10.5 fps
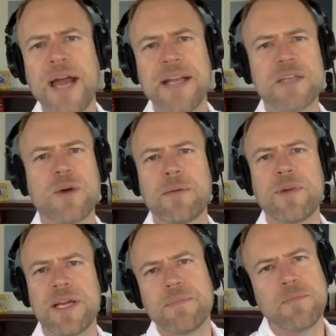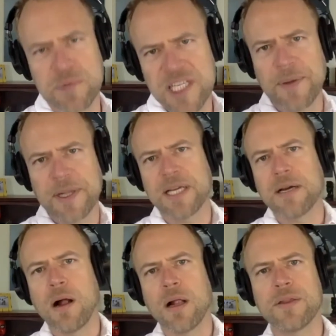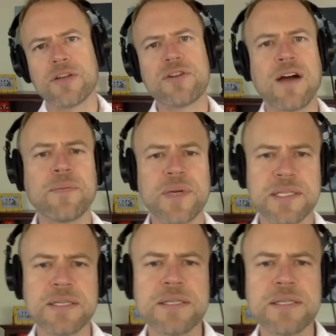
is what we typically call it in the travel business.